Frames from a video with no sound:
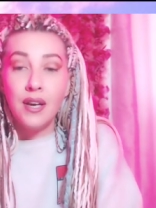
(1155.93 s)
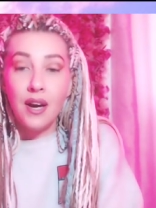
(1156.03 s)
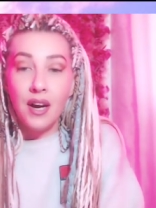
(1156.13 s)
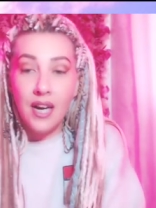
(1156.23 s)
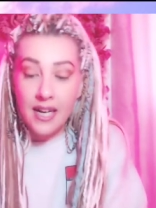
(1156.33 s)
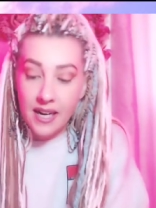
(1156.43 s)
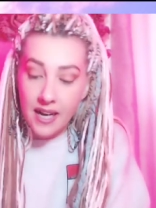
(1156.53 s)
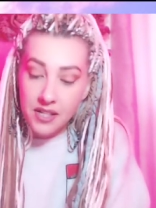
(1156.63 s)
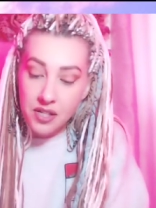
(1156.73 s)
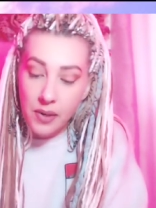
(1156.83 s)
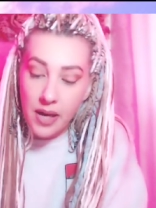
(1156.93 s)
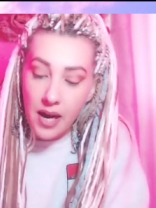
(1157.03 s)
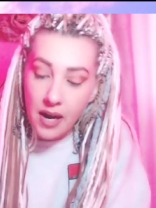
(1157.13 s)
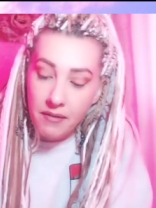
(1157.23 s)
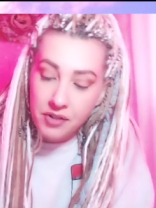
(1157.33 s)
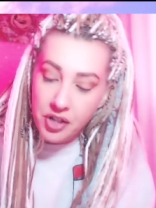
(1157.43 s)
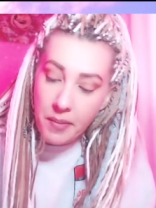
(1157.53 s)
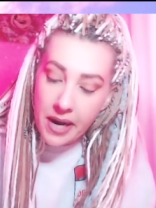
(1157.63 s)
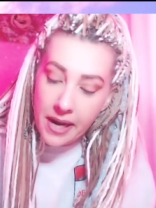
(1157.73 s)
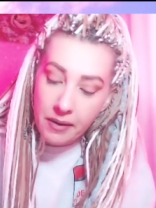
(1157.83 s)
All right, next we have
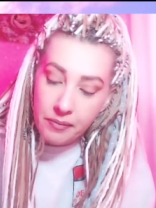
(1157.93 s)
Gemini.